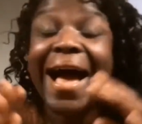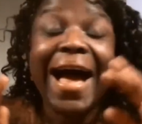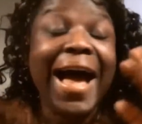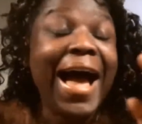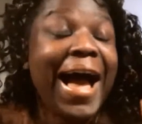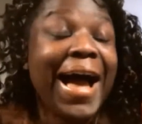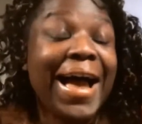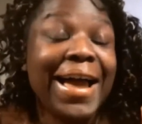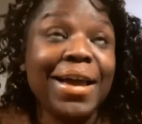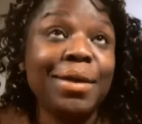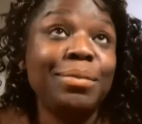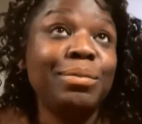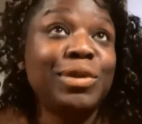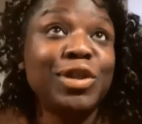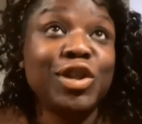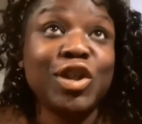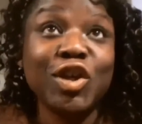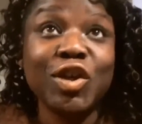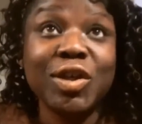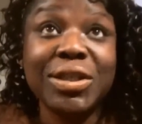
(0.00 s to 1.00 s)
I am
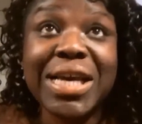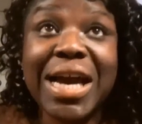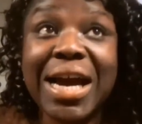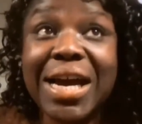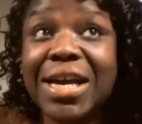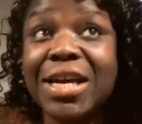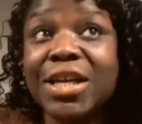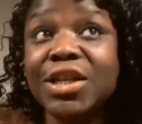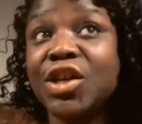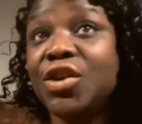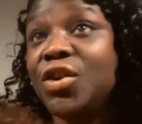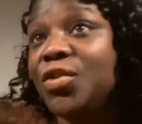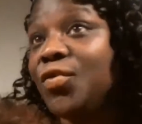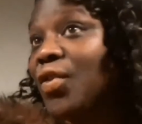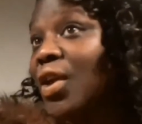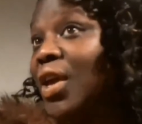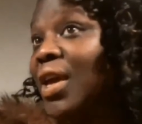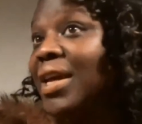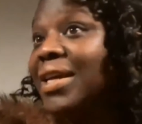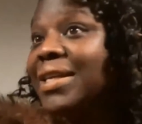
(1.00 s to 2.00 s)
so tired of
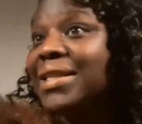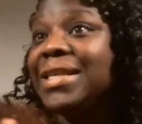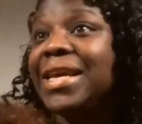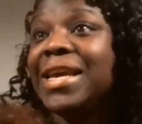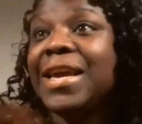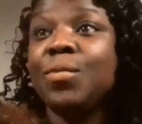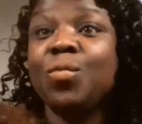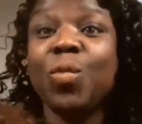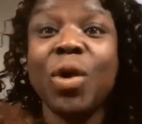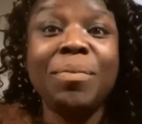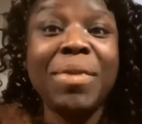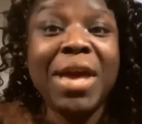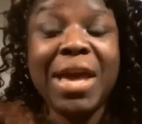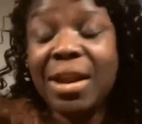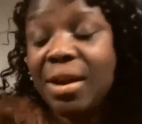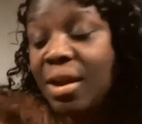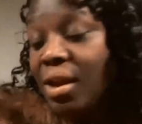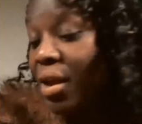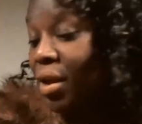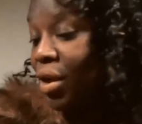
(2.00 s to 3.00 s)
seeing
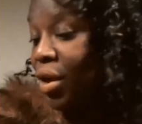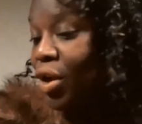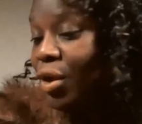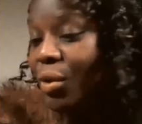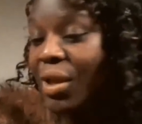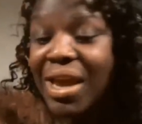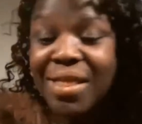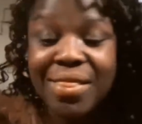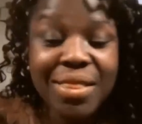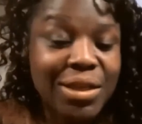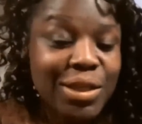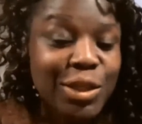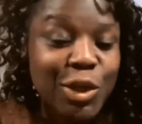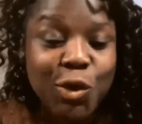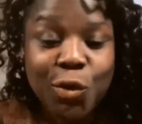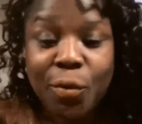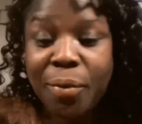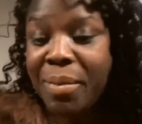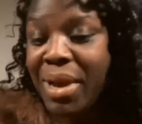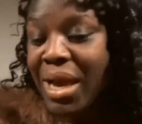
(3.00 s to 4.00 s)
women in the
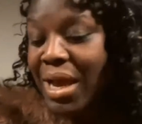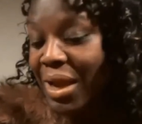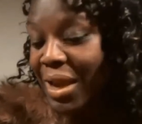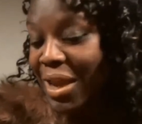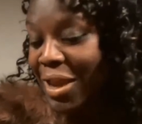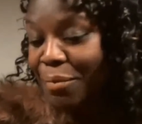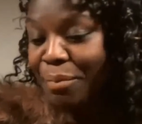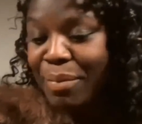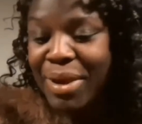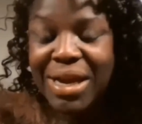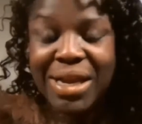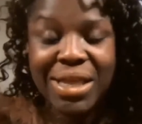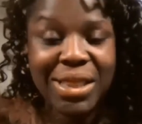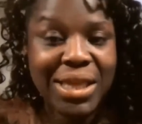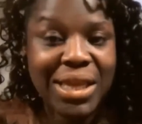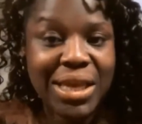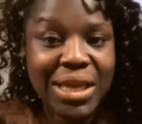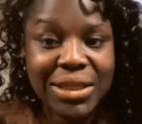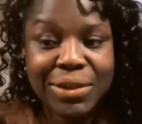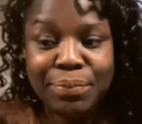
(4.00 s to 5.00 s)
supermarket buying
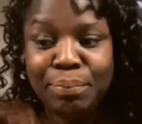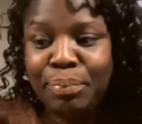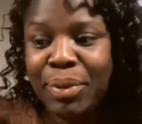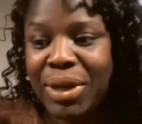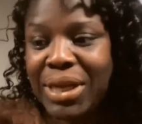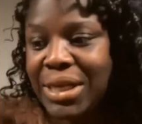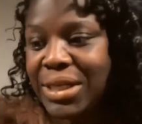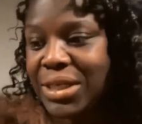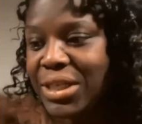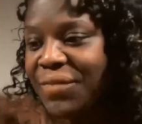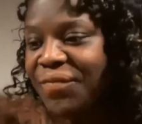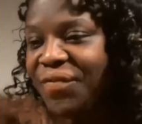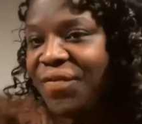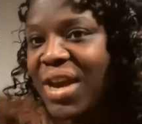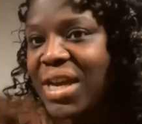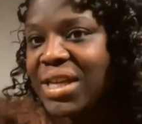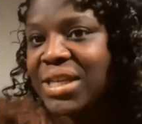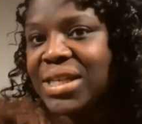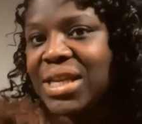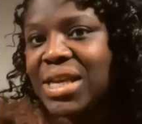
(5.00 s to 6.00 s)
these bleach
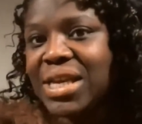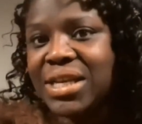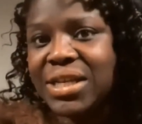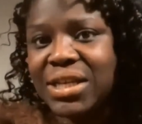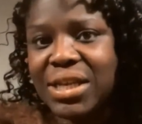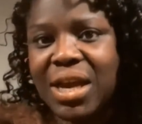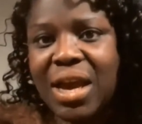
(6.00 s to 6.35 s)
infected